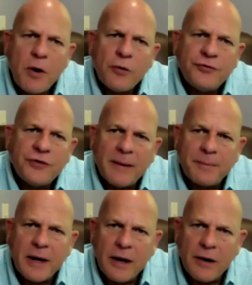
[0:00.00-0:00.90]
post-op
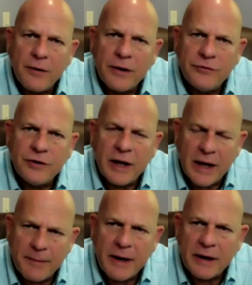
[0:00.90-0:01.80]
care is it
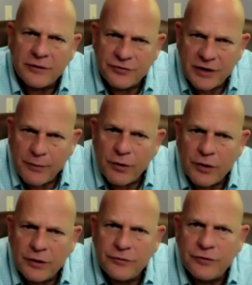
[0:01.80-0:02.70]
antibiotic
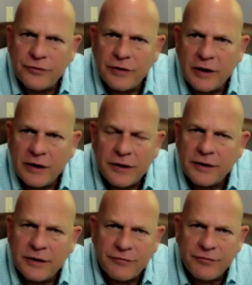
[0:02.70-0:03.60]
steroids? Is it
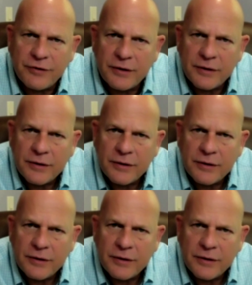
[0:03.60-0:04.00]
anything different? Yes.